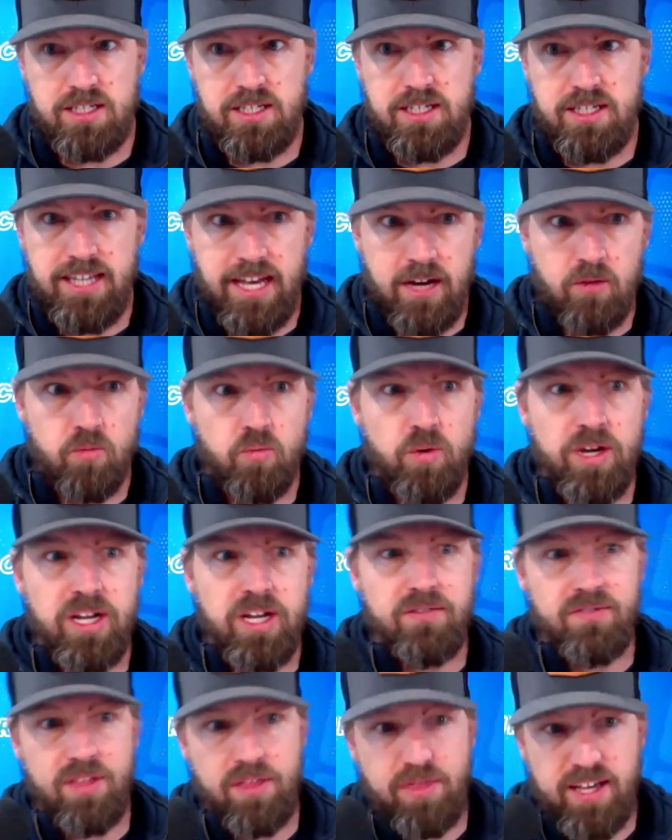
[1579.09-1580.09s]
get rid
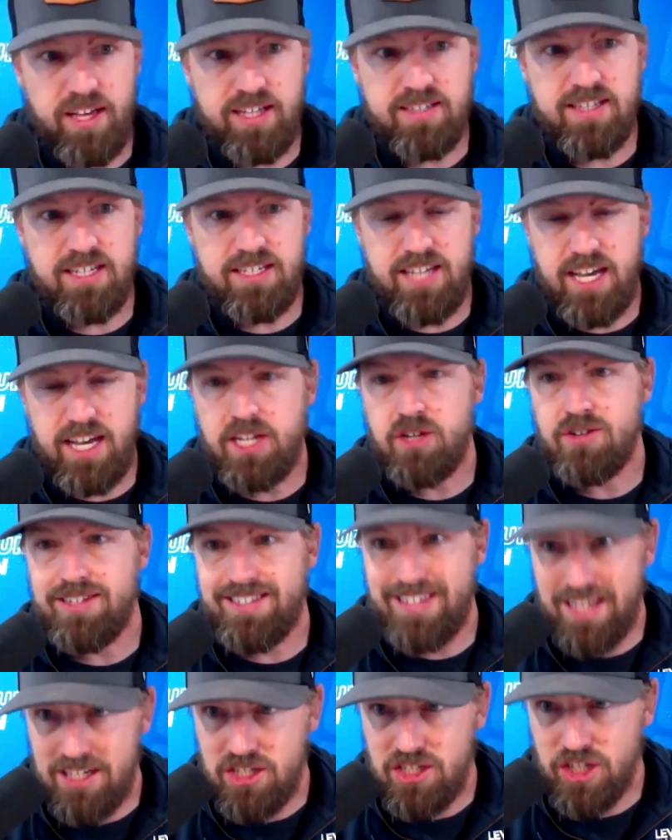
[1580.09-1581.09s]
of the things that take your
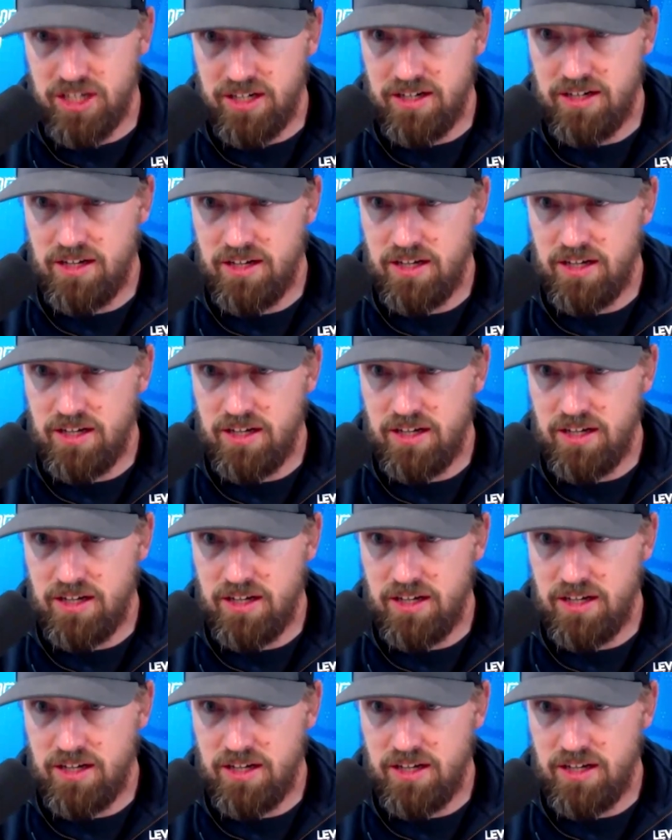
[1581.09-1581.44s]
attention.